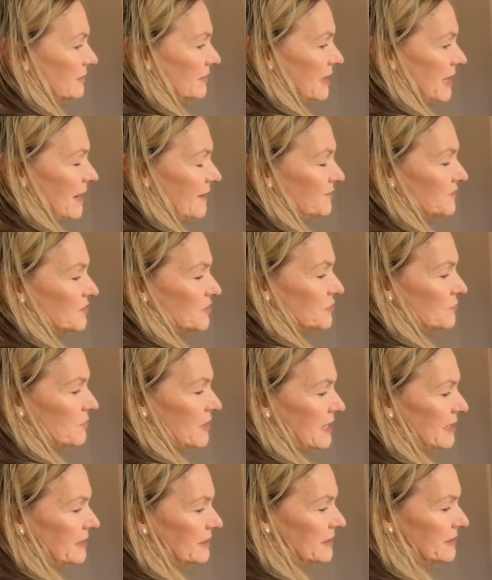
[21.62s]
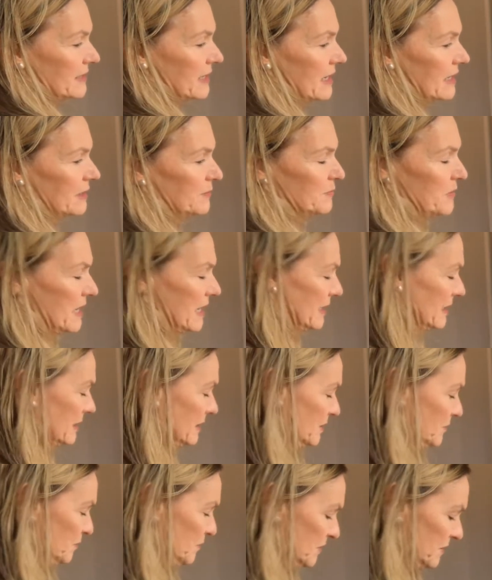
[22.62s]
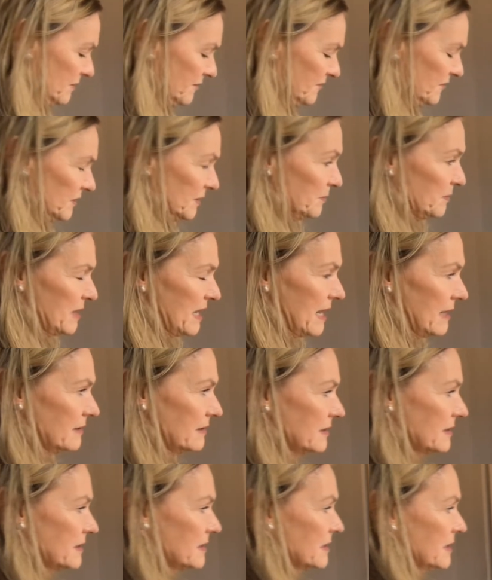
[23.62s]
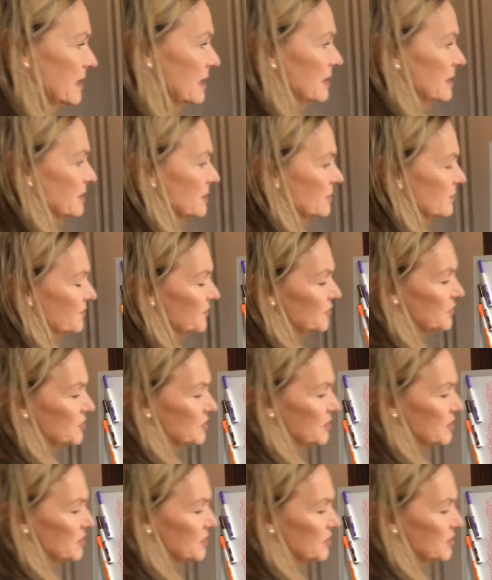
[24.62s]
left and right side bodies beautifully balanced. So if you